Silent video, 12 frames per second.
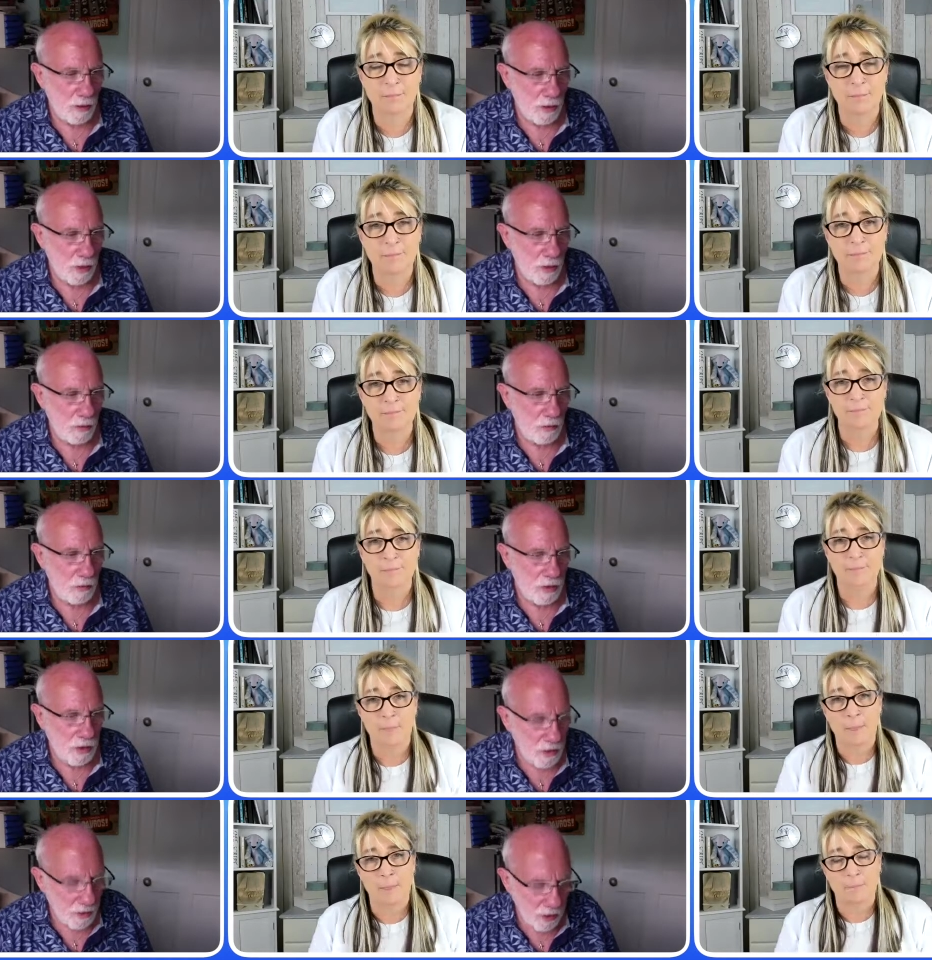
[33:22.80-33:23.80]
Speaker 1: a co
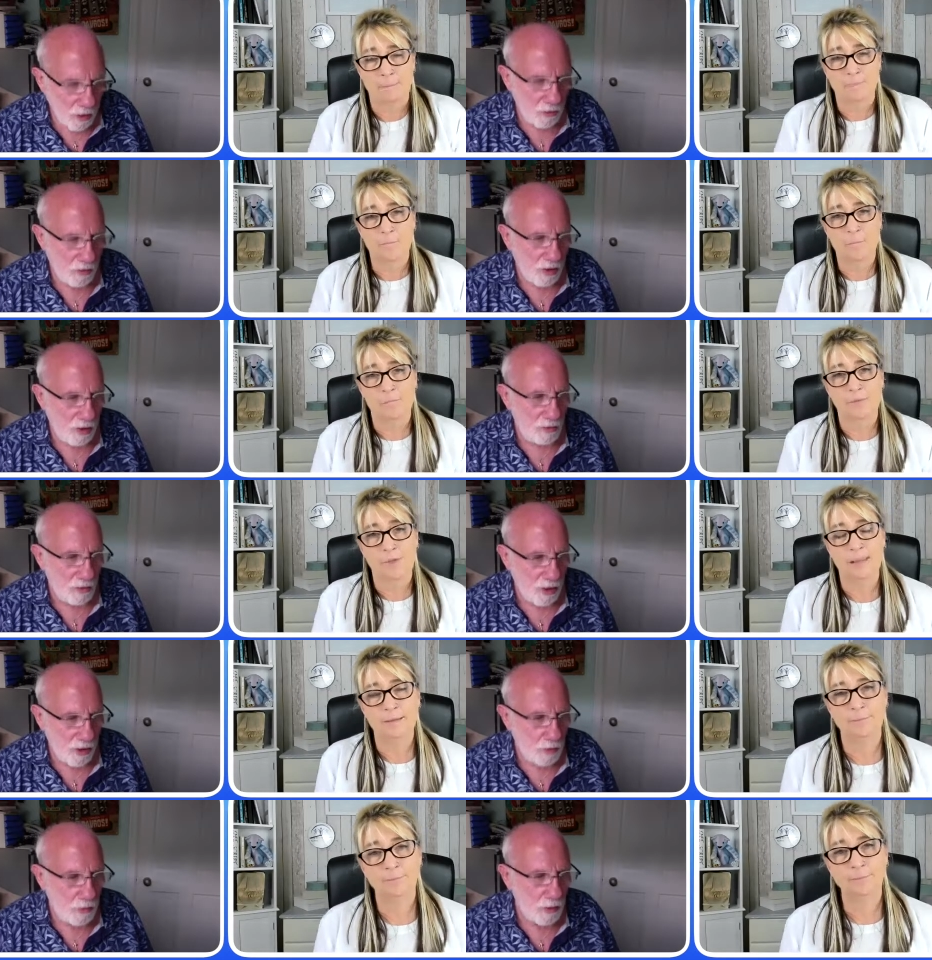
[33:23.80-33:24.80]
it is a co creative
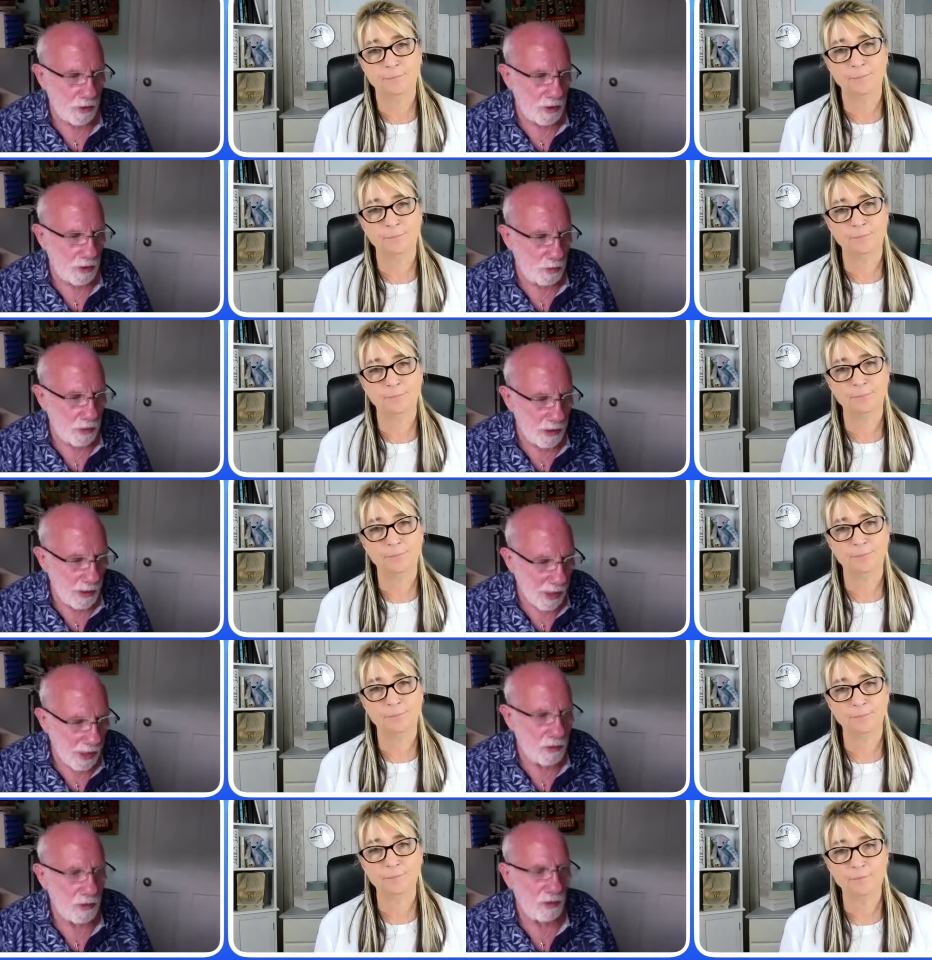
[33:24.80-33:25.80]
relationship but it needs to be
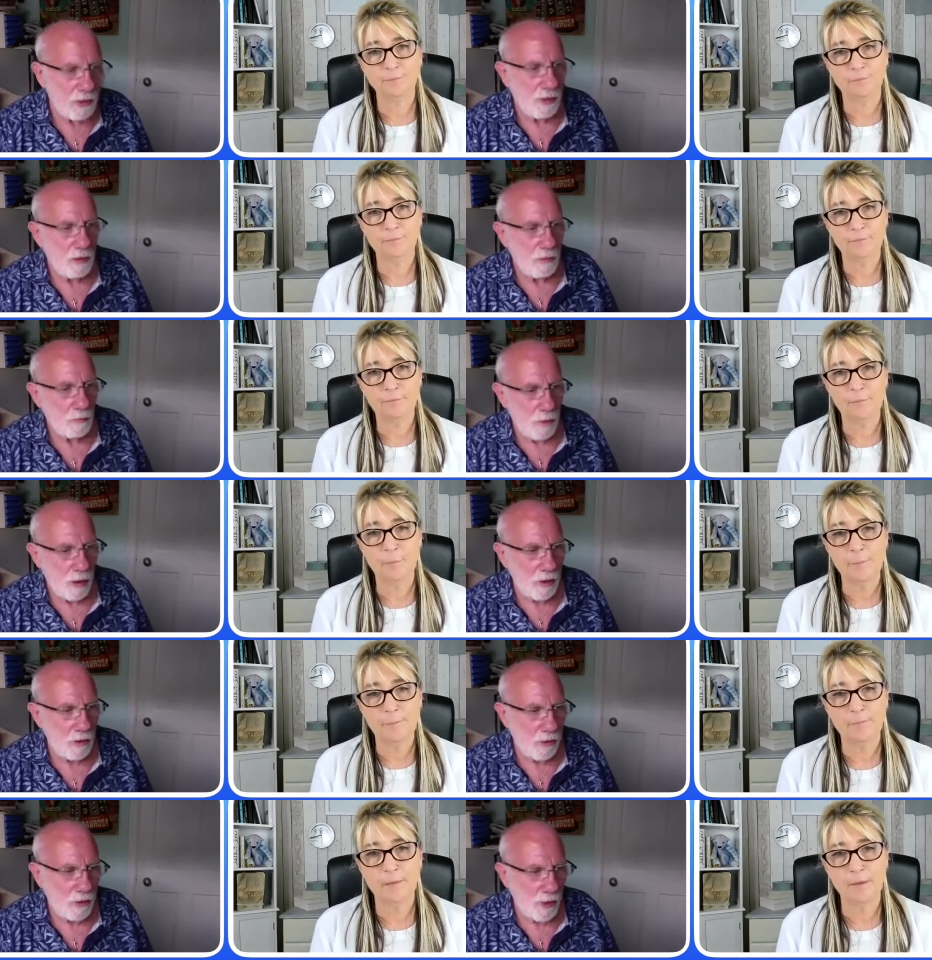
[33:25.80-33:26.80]
led by
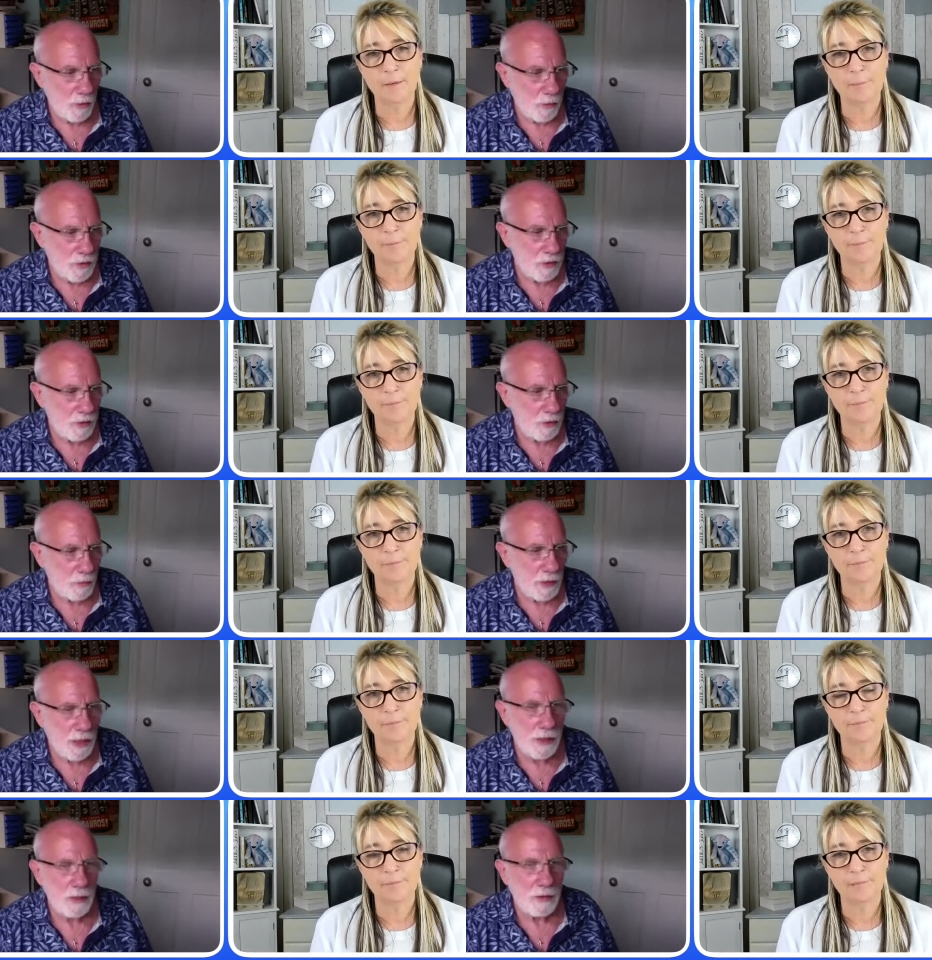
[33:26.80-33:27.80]
the therapist at the
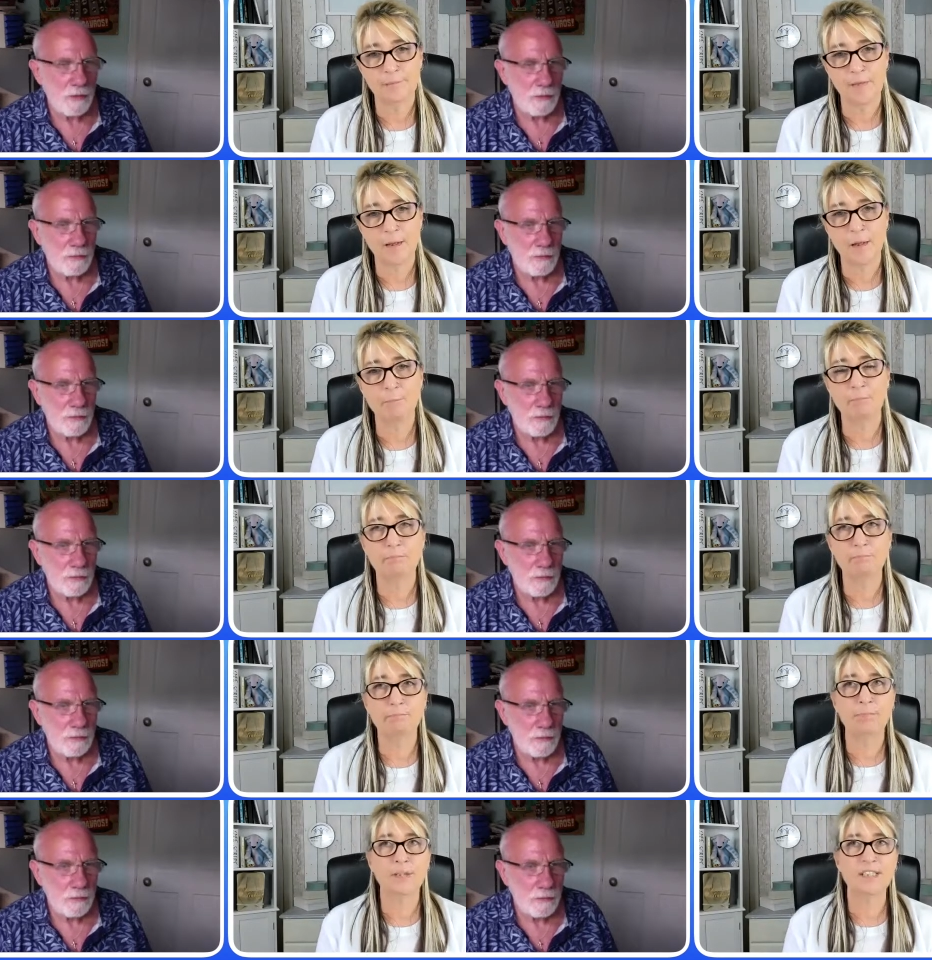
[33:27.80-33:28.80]
beginning
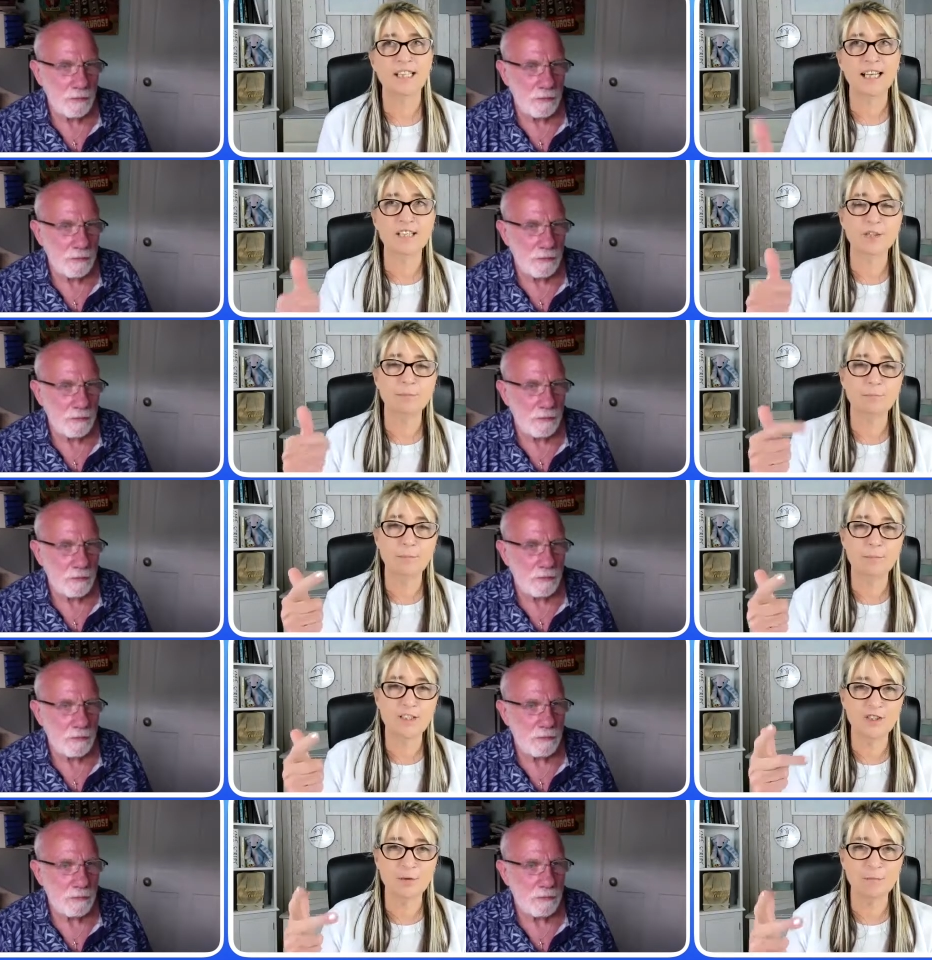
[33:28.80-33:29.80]
Speaker 2: protection,
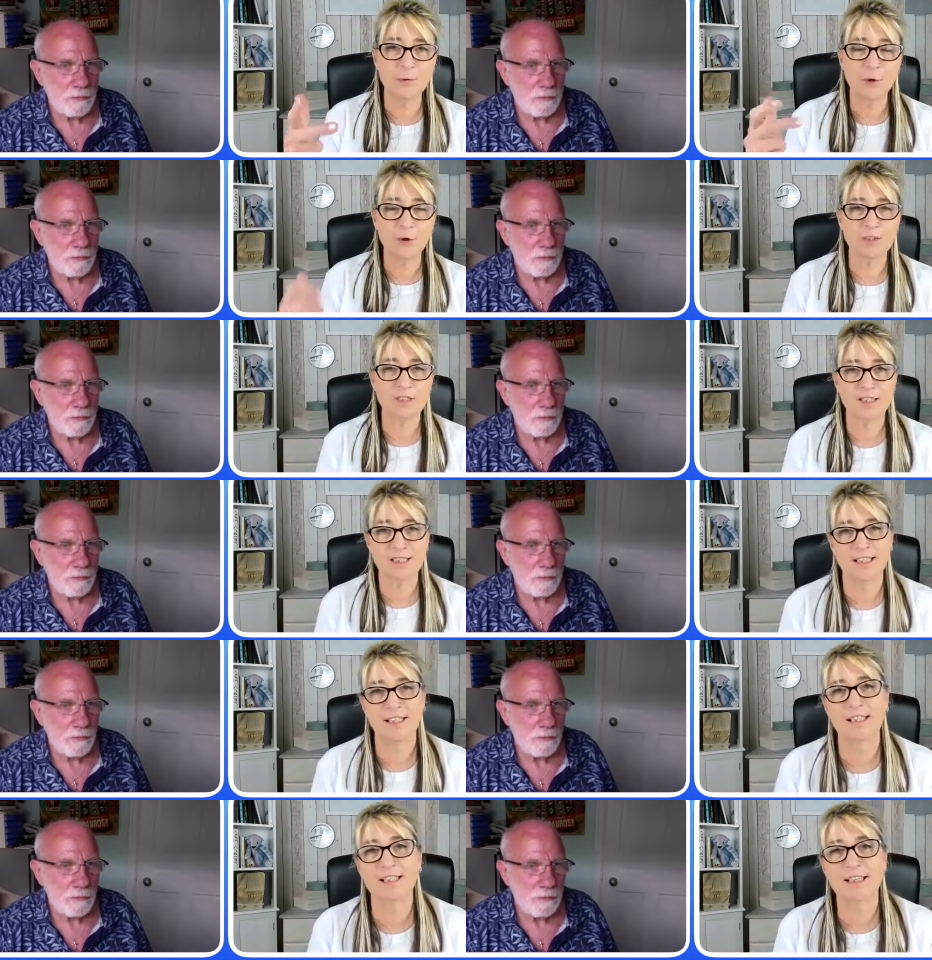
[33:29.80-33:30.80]
permission, and
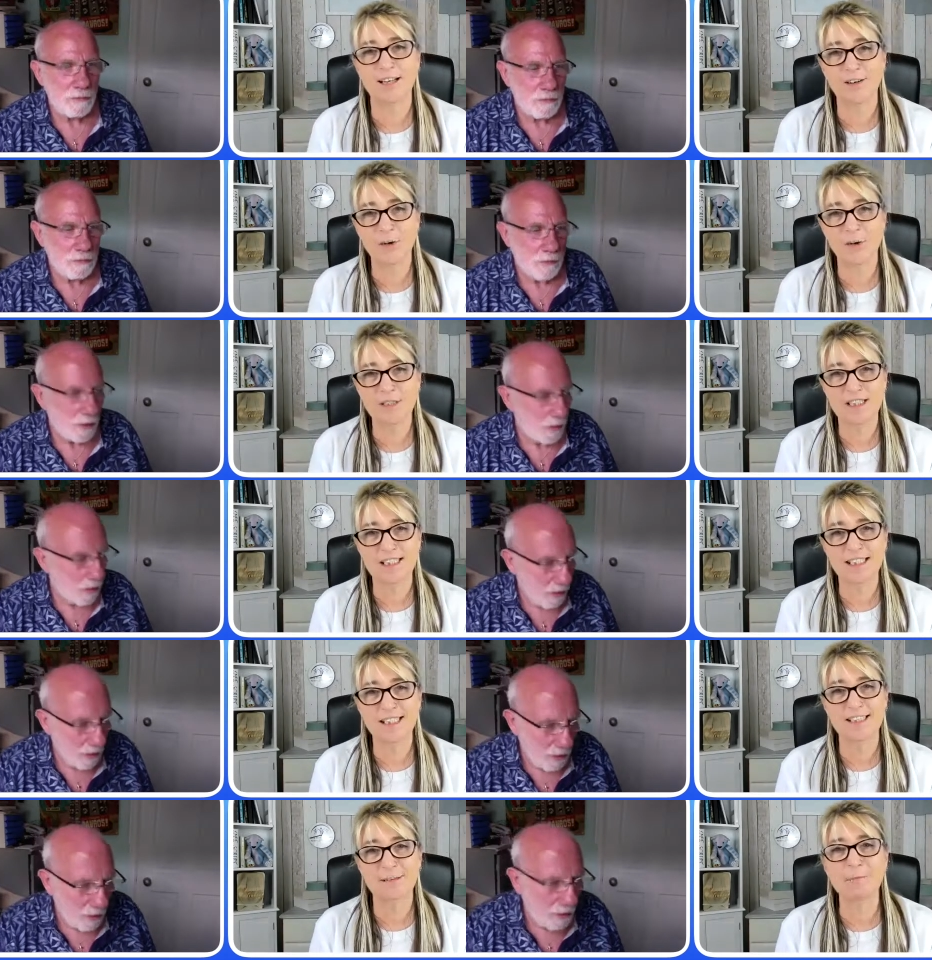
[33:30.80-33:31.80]
potency. That always
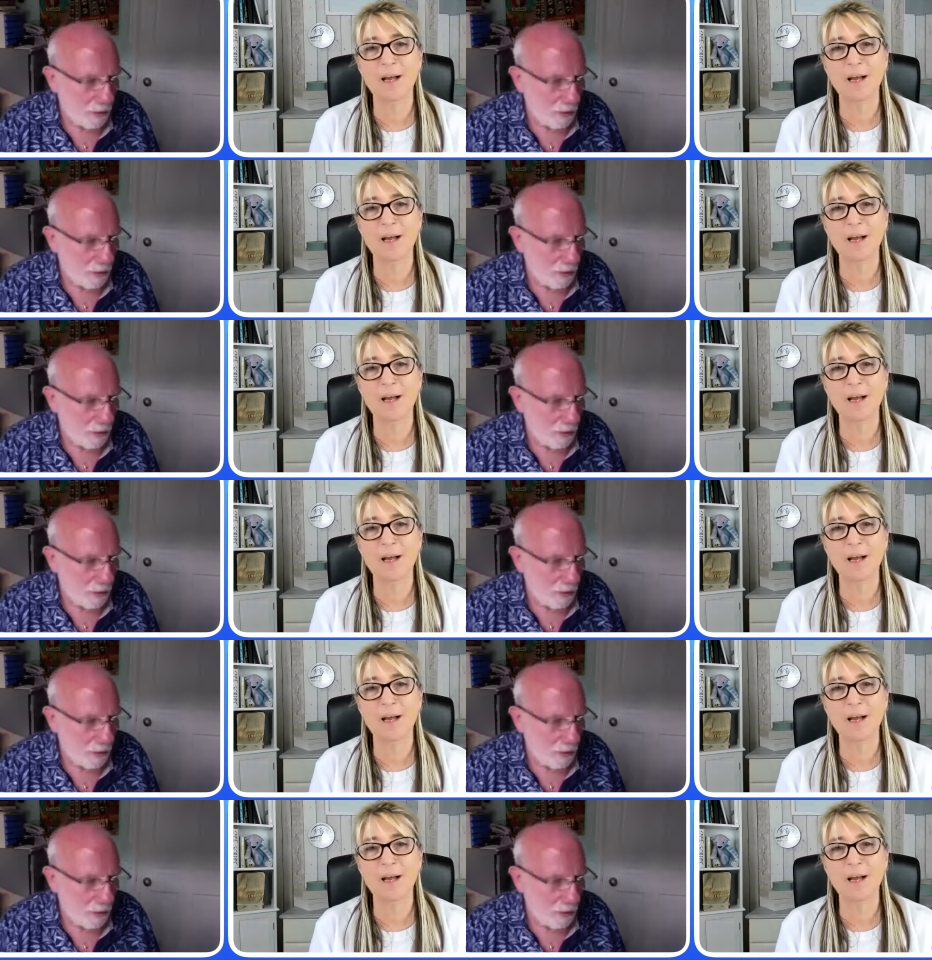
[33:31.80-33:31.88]
sticks in